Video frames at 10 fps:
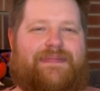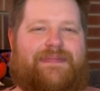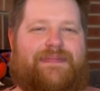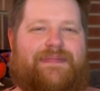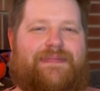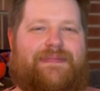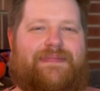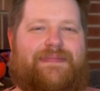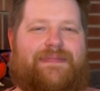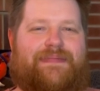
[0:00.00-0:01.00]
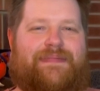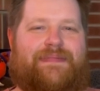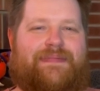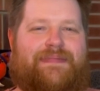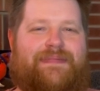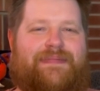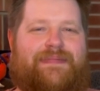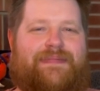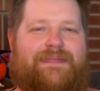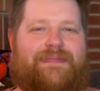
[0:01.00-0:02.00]

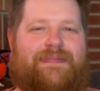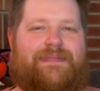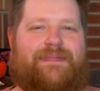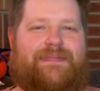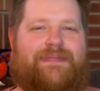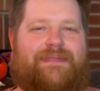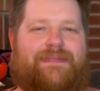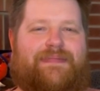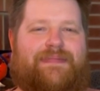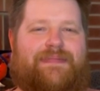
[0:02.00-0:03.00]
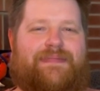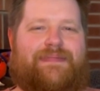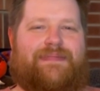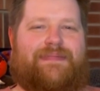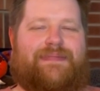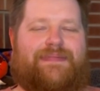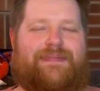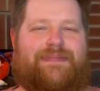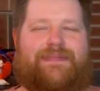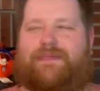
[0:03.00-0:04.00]

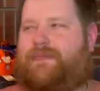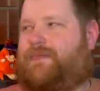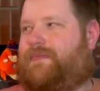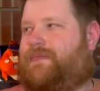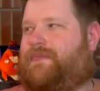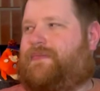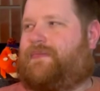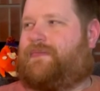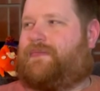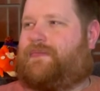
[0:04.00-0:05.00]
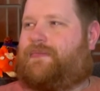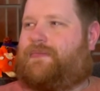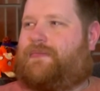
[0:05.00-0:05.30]
This person isn't speaking.